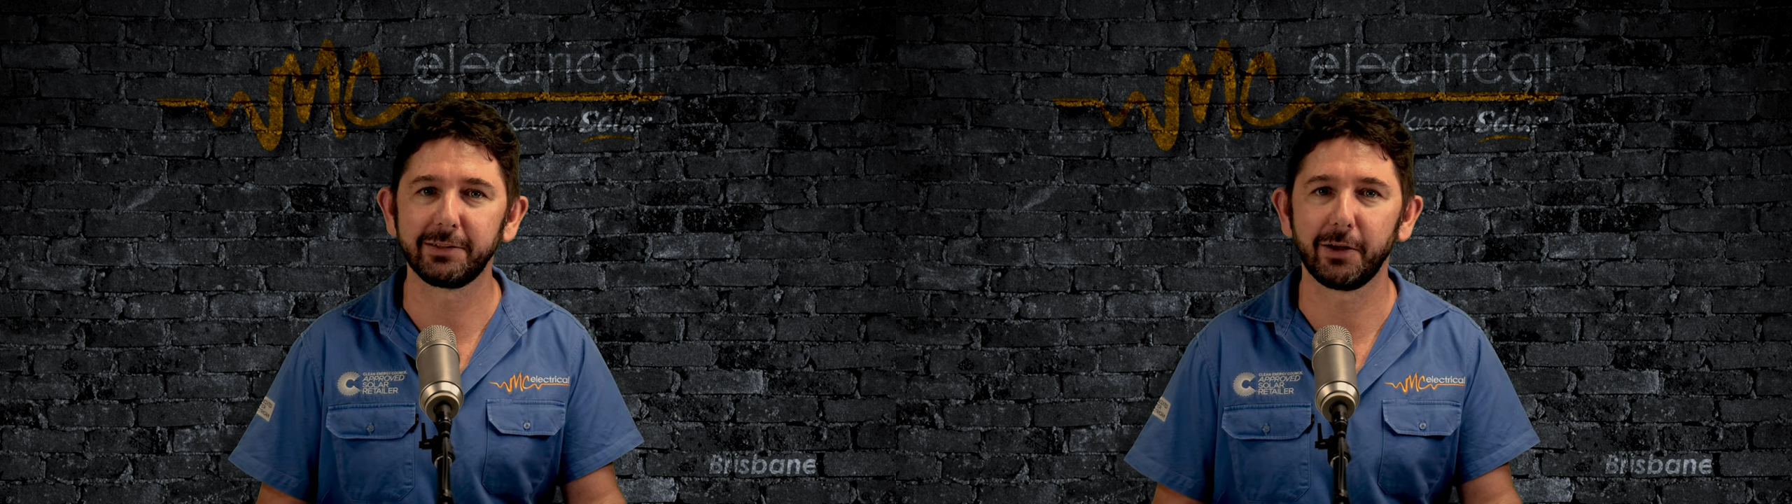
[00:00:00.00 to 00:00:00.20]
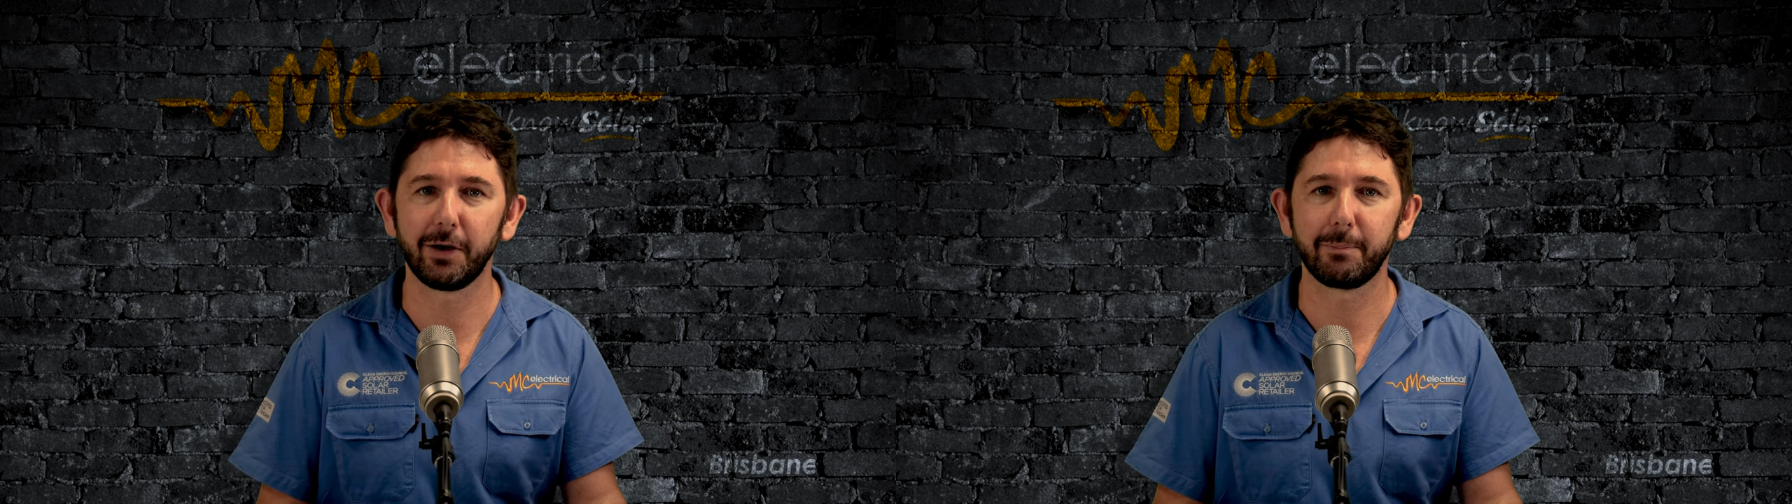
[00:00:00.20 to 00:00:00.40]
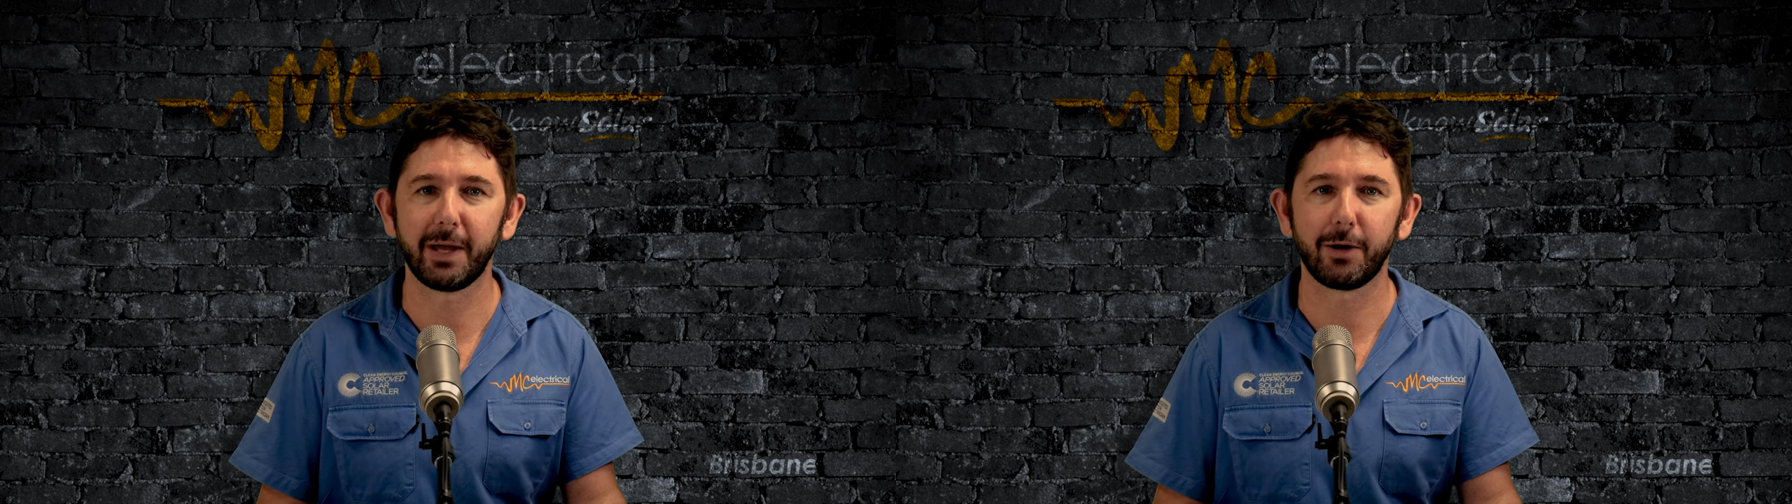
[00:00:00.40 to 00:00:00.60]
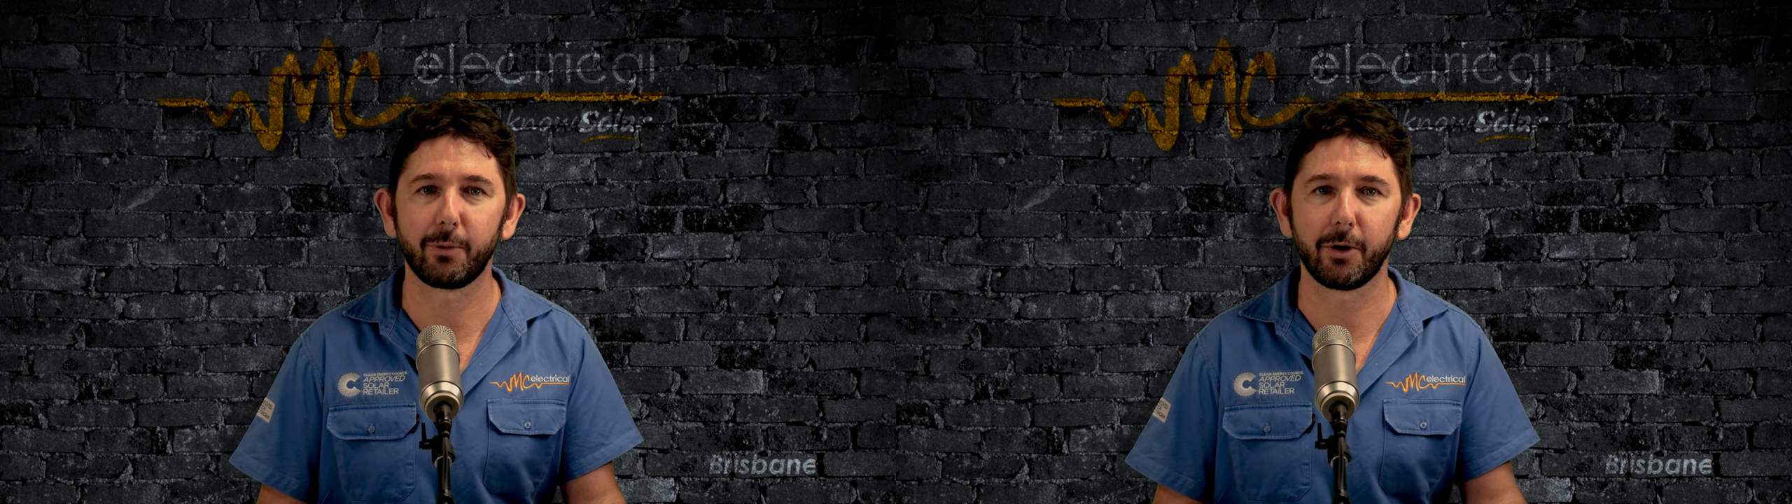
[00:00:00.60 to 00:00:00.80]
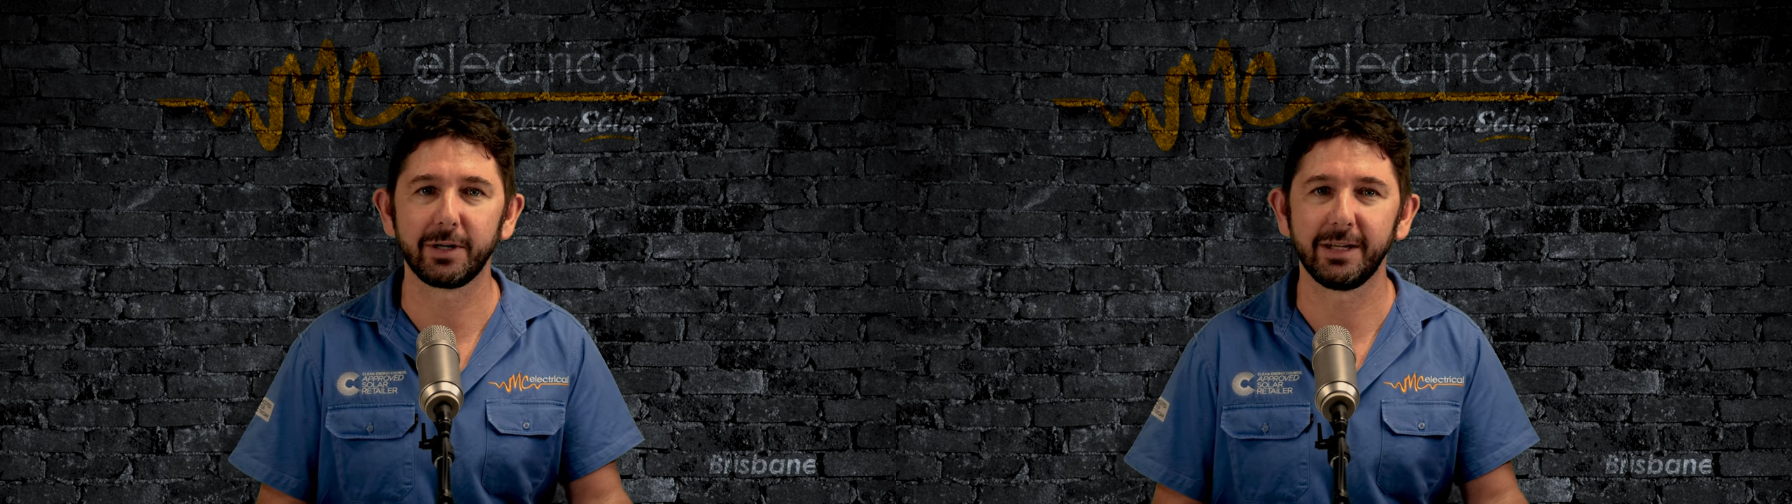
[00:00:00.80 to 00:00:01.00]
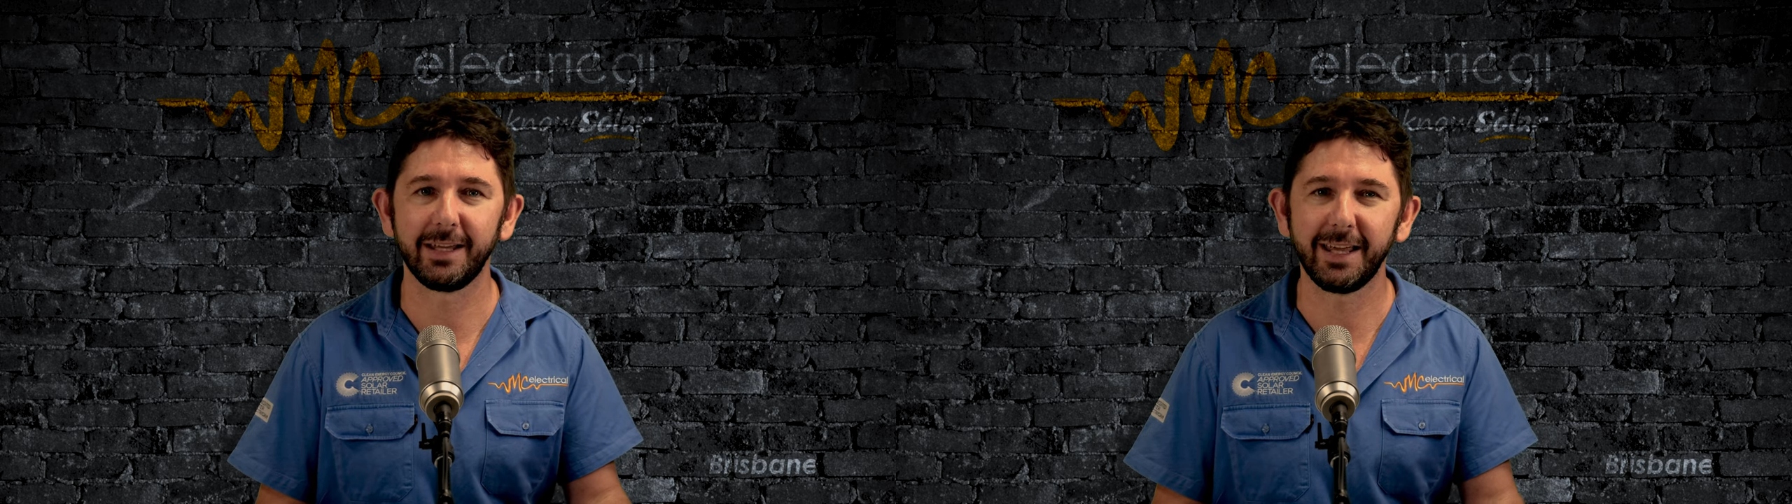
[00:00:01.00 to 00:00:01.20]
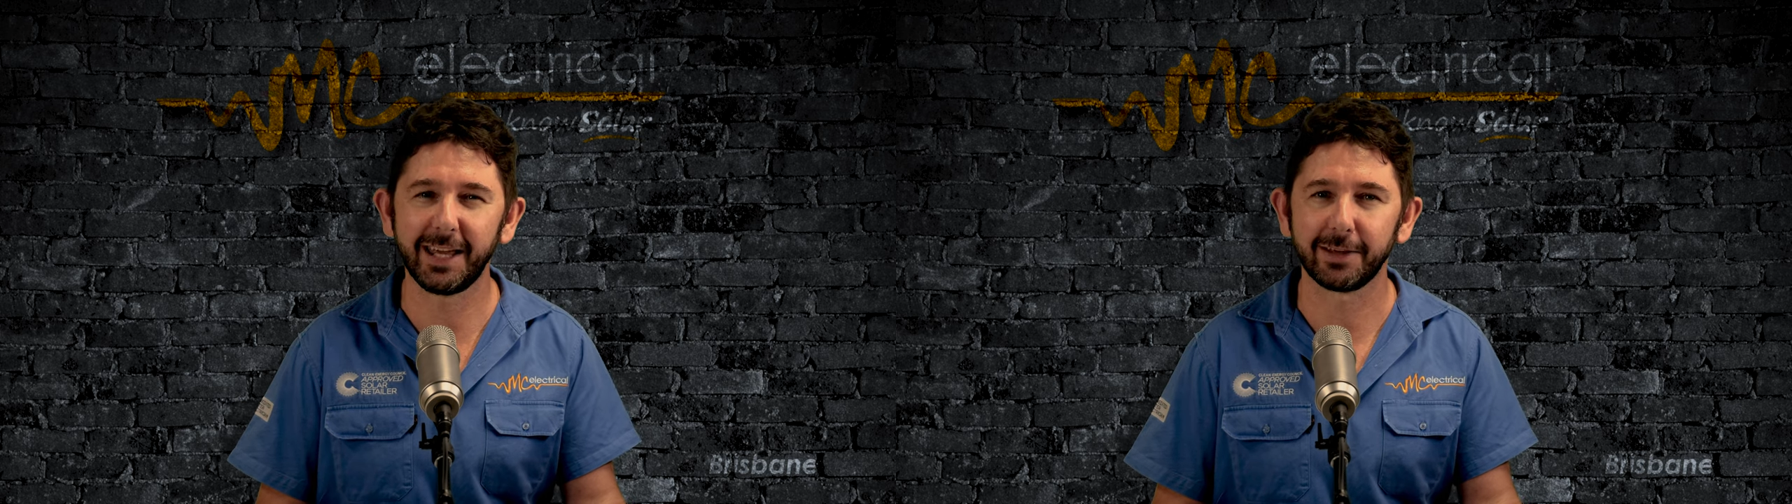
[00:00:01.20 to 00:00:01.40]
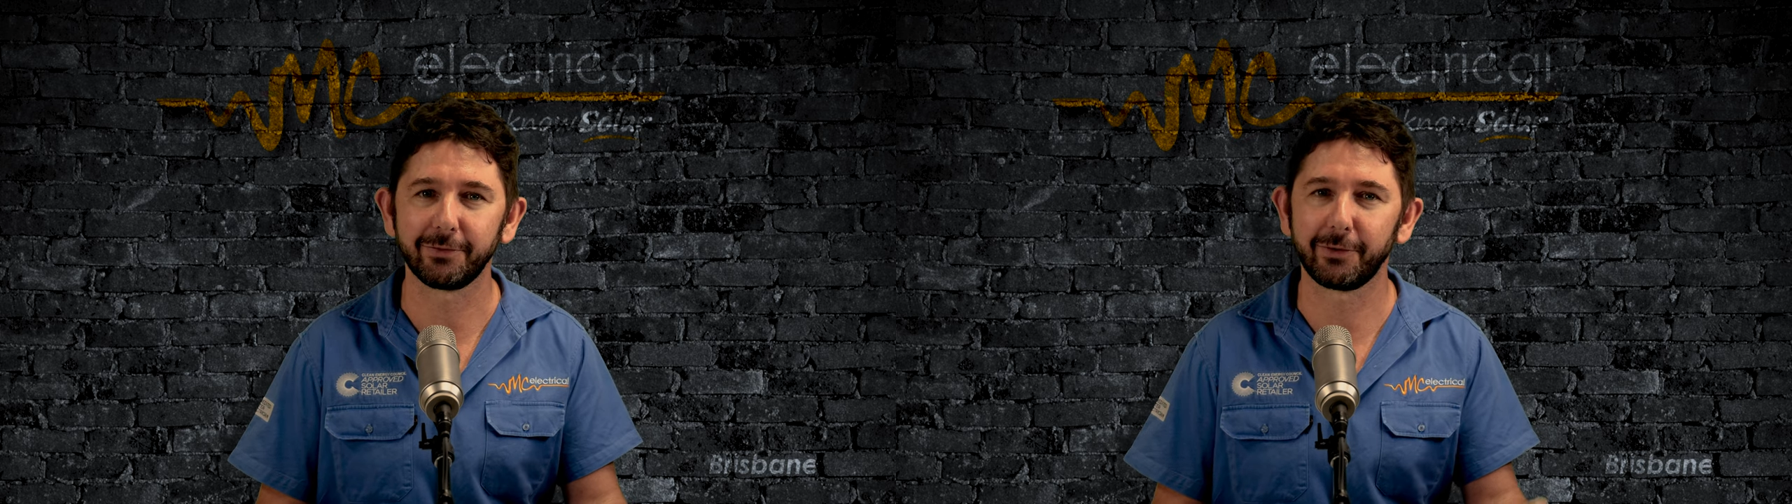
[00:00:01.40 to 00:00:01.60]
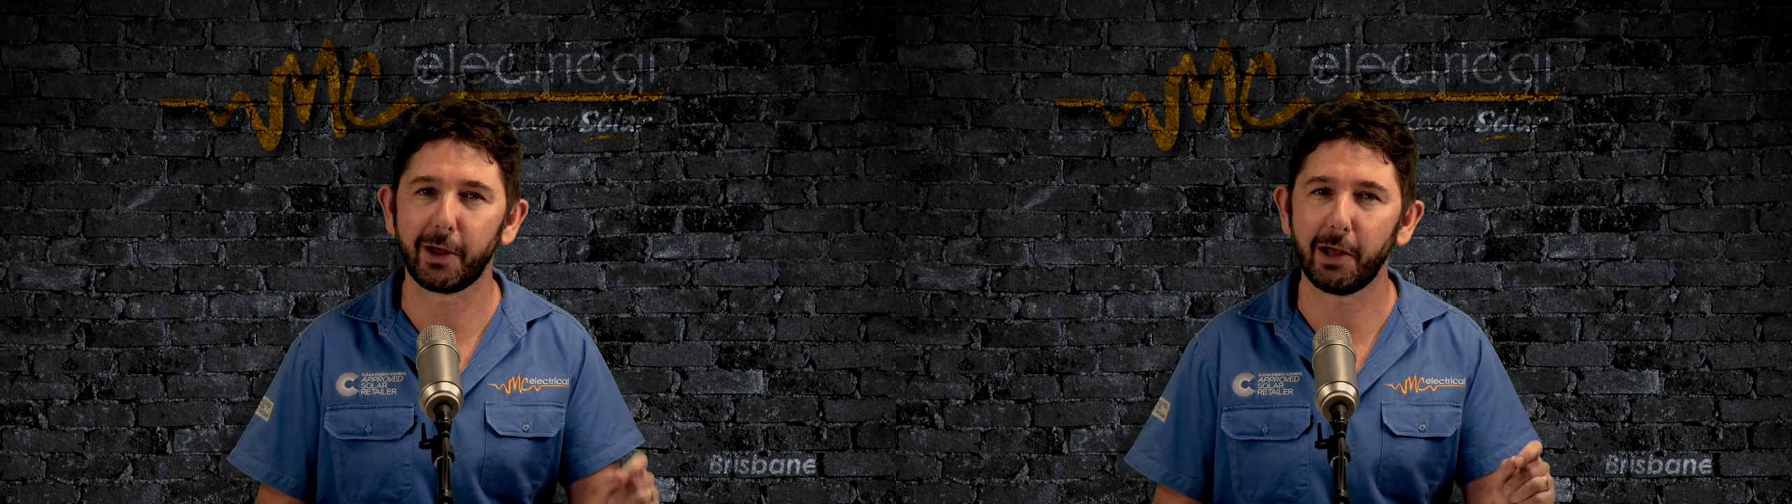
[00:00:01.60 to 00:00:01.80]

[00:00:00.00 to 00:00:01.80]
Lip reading: solar panel warranty if,